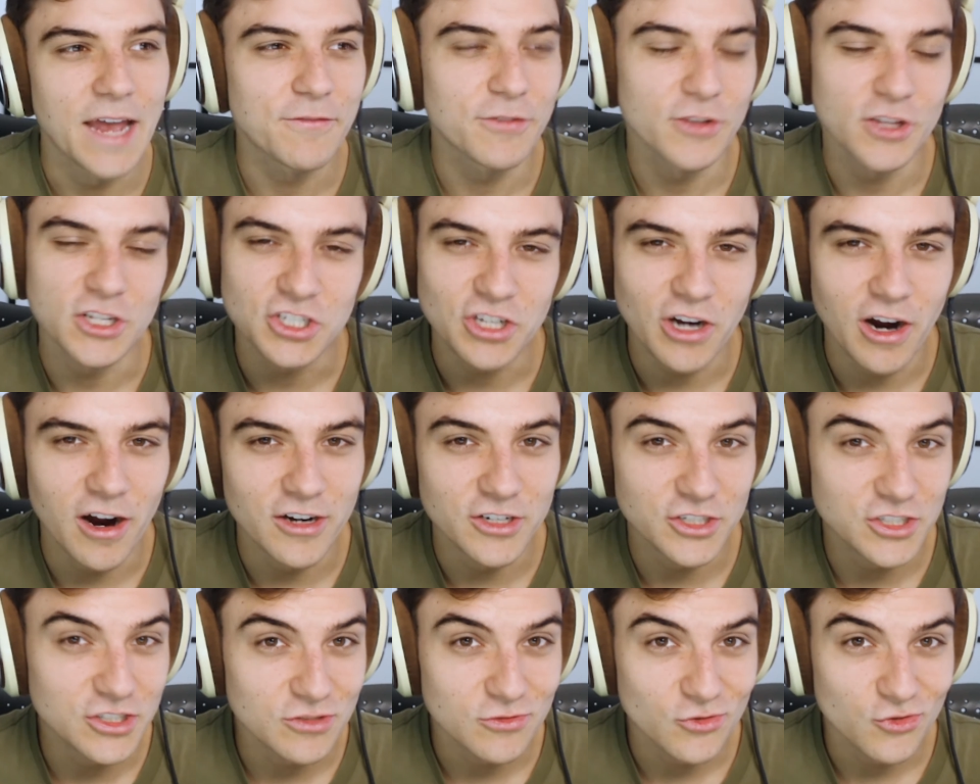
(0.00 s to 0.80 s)
and for the
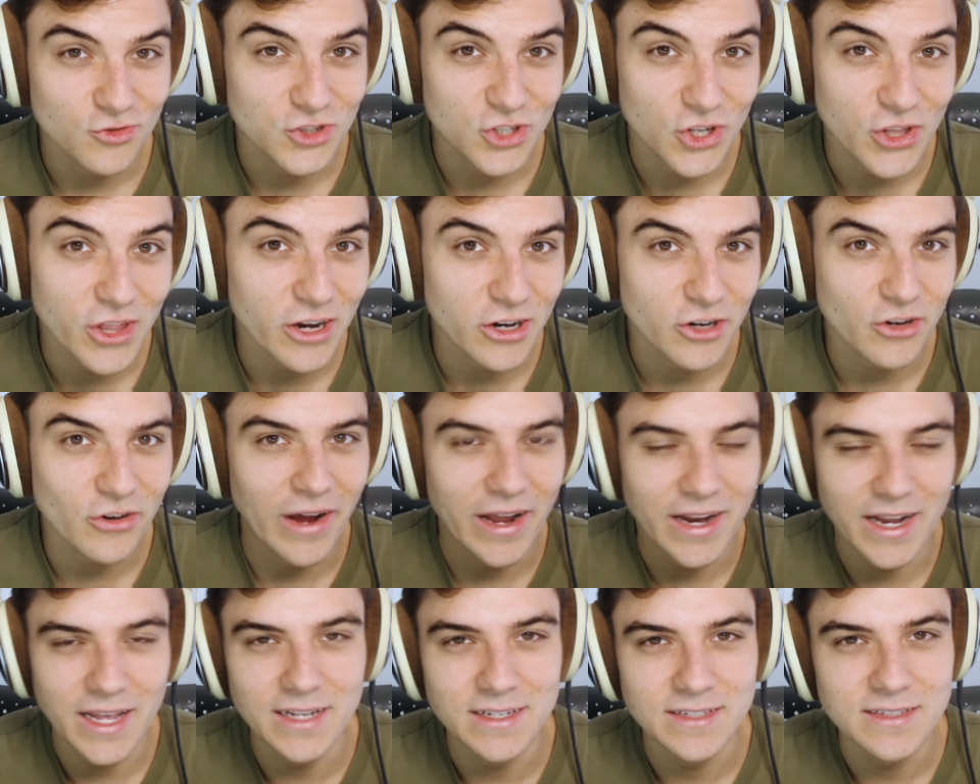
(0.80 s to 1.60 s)
charge, to their
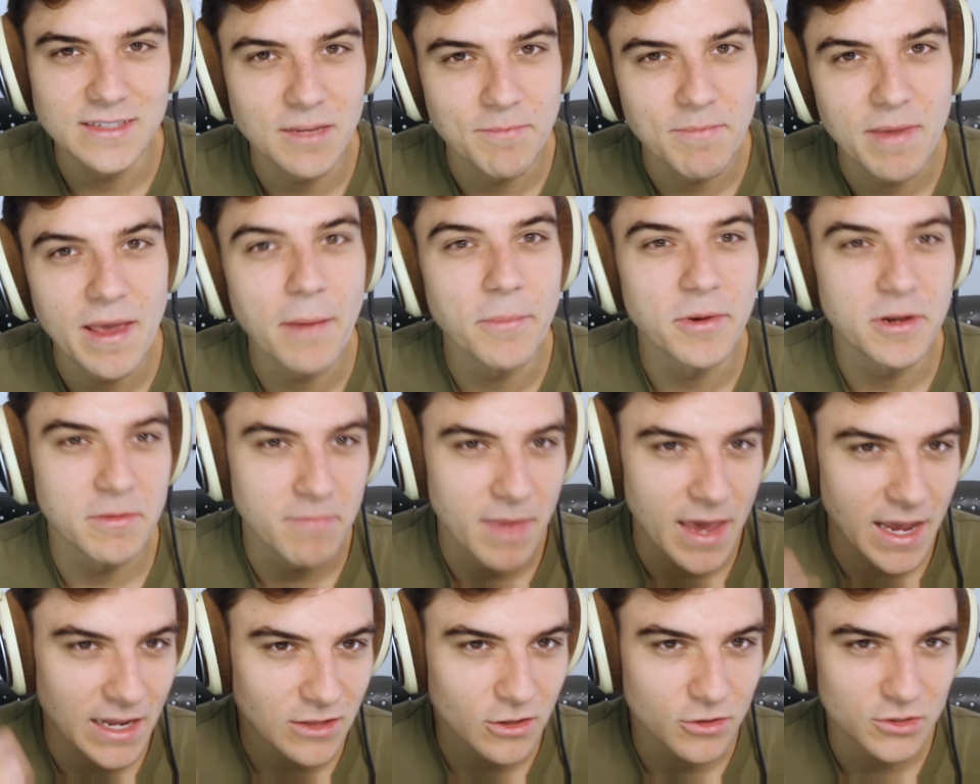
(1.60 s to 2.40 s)
credit to be able to
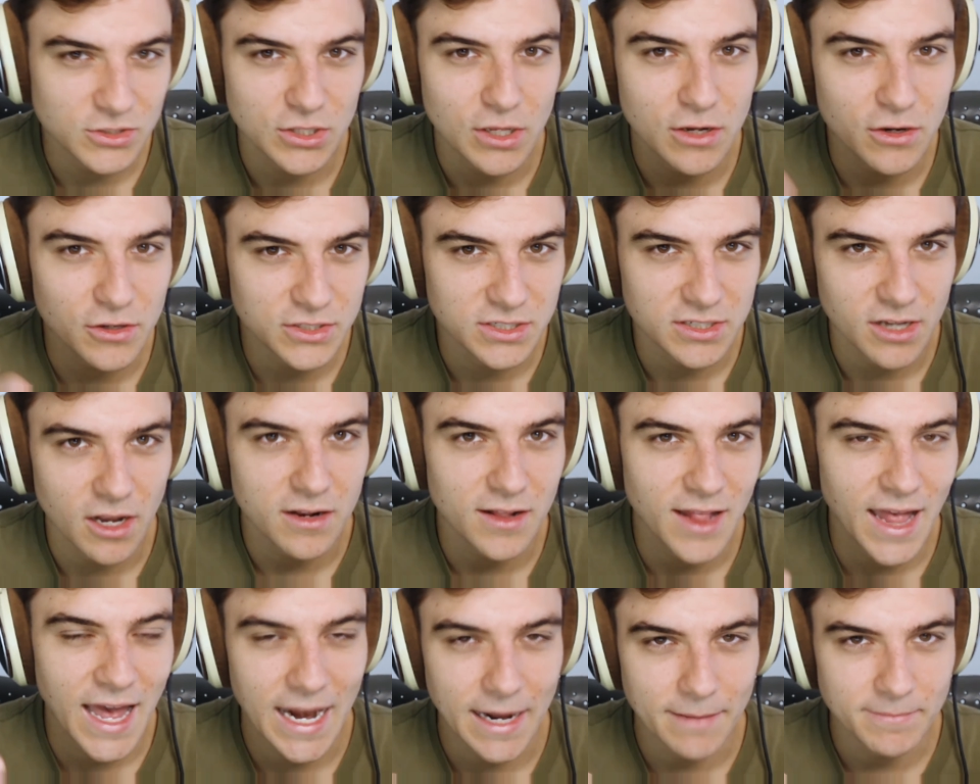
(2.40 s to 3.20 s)
make those little
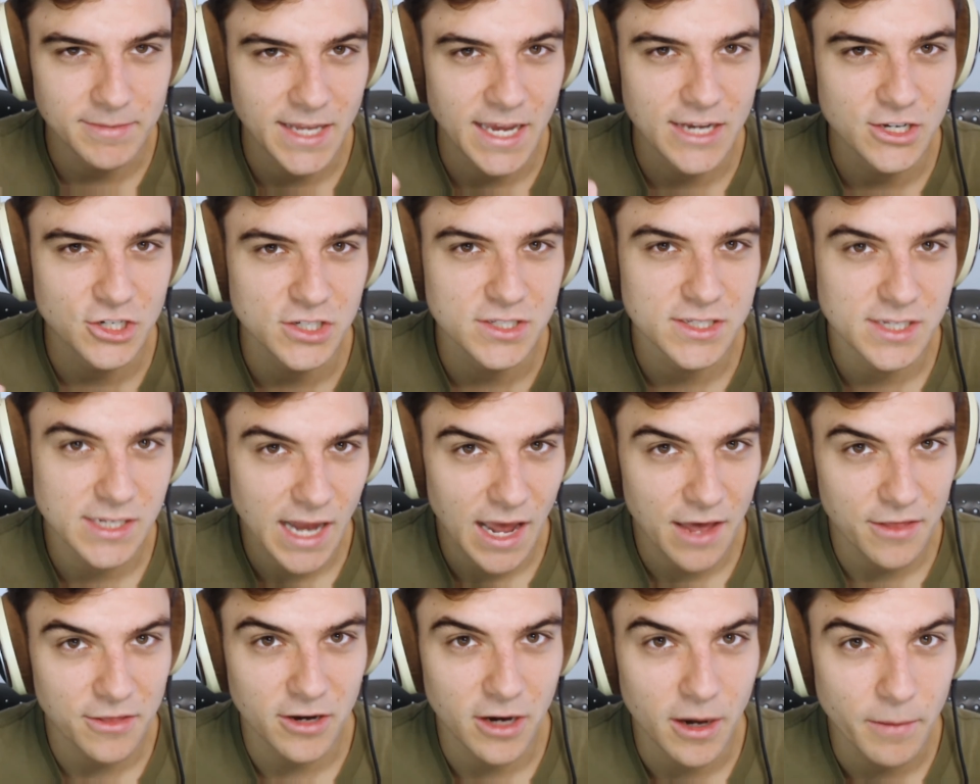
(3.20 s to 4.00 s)
subtle adaptations
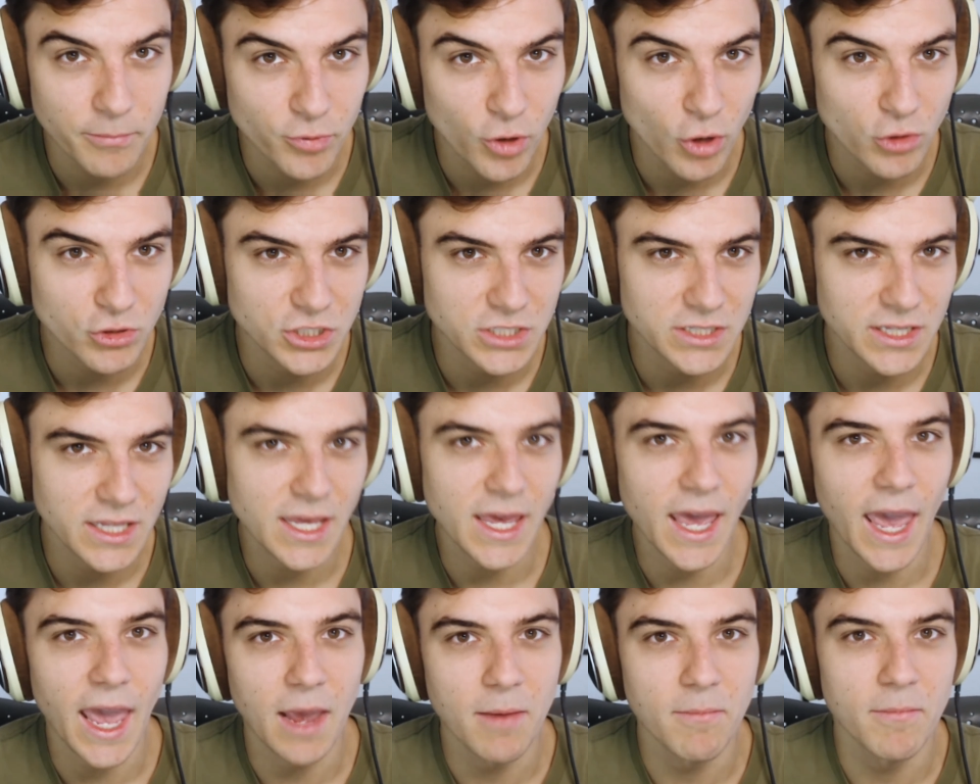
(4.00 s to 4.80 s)
and how they're approaching
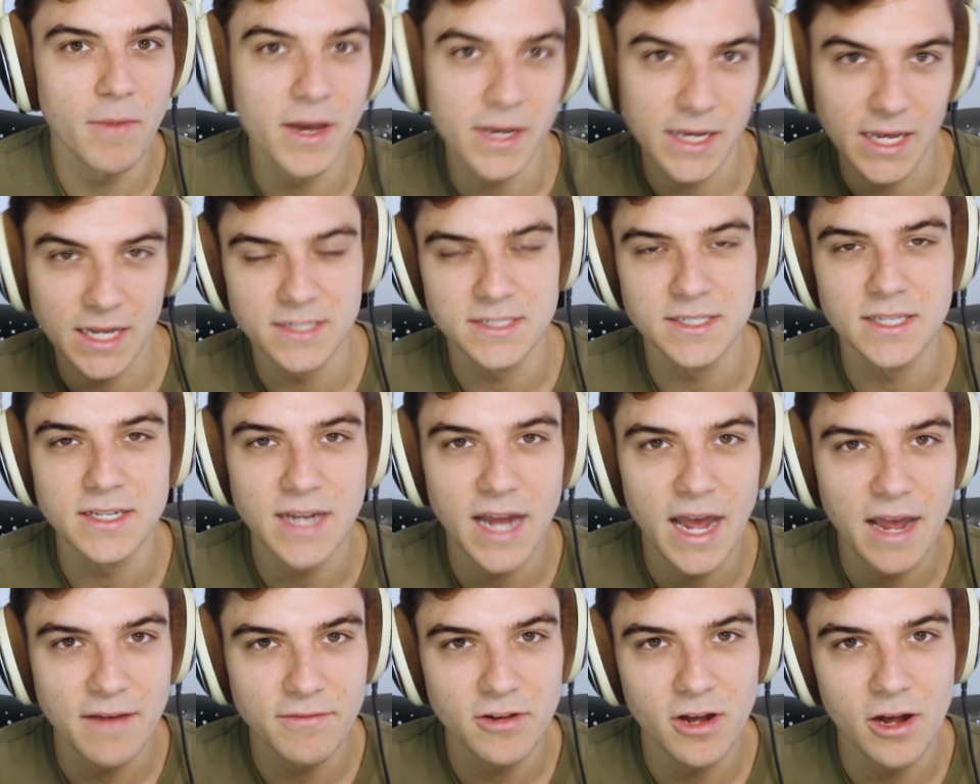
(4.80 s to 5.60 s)
the game against the
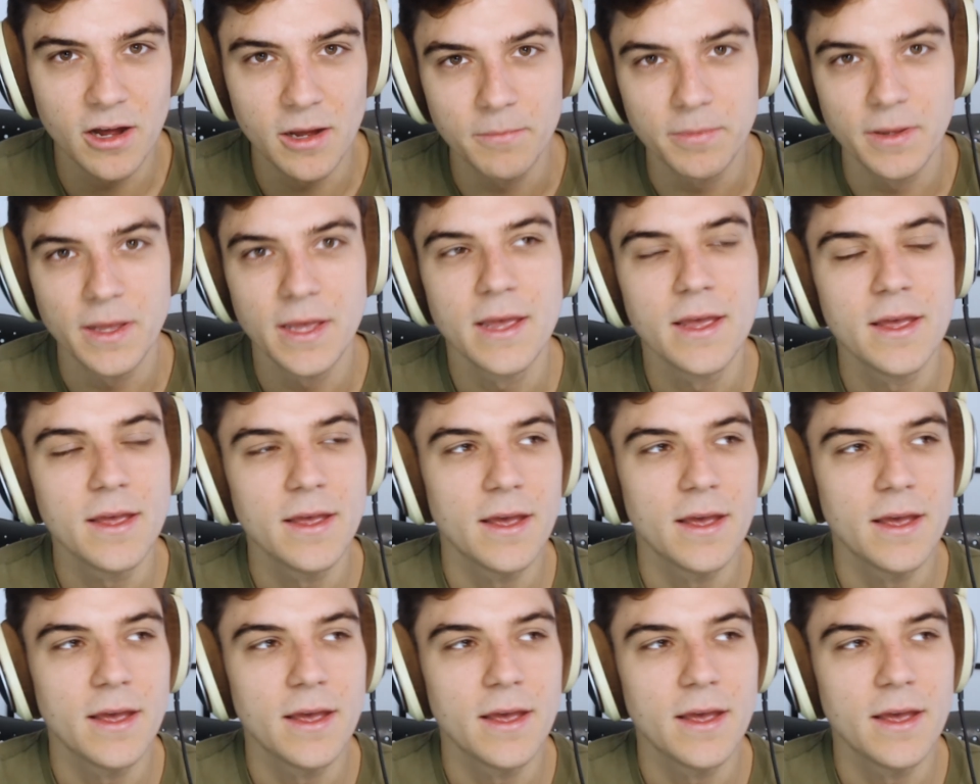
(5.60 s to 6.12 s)
dive comp.